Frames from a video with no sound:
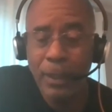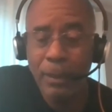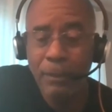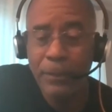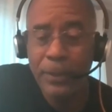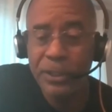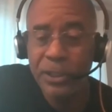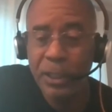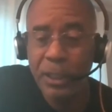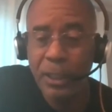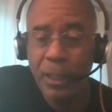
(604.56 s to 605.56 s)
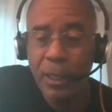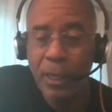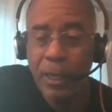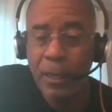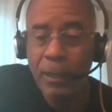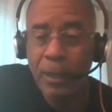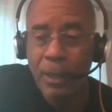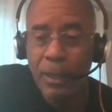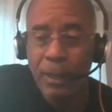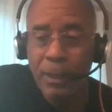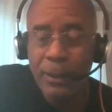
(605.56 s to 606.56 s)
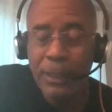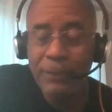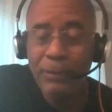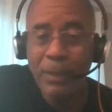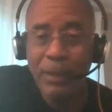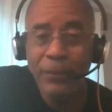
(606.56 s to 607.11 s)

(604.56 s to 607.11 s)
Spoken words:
but she lived about